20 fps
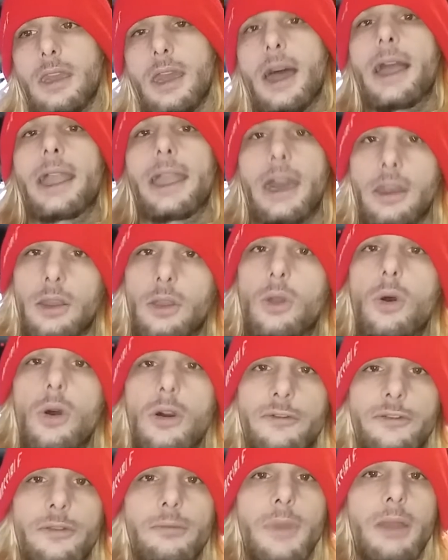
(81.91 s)
I got a call
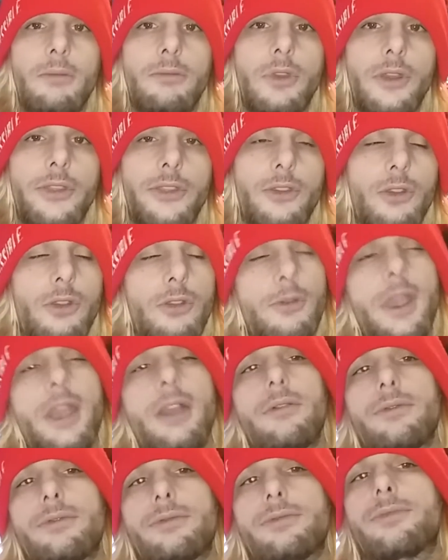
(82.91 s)
from my brother
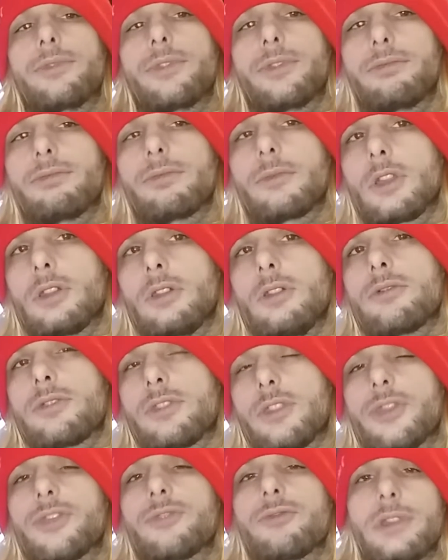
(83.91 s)
around close
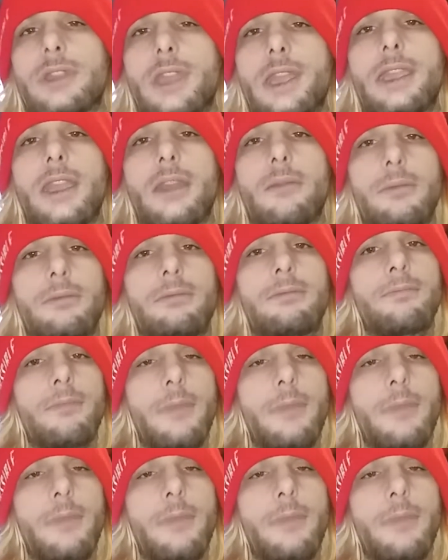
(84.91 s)
to 3 a.m.